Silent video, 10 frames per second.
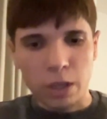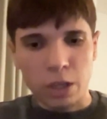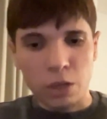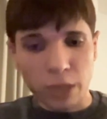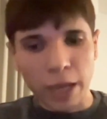
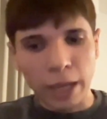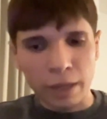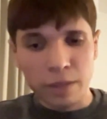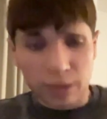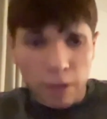You
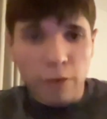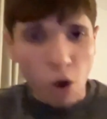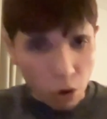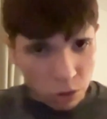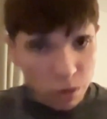can
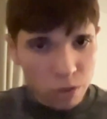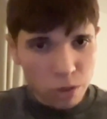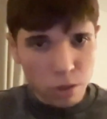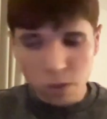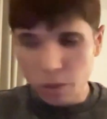
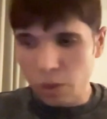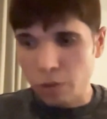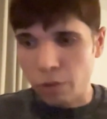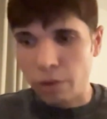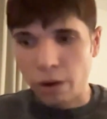self-host
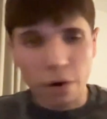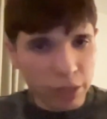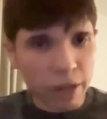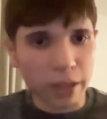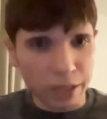your
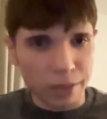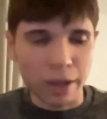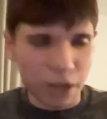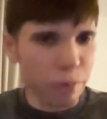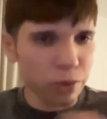Orc clan, a
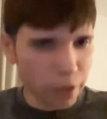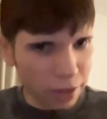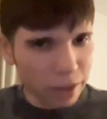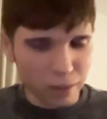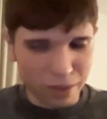
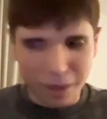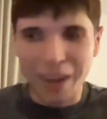hypothetical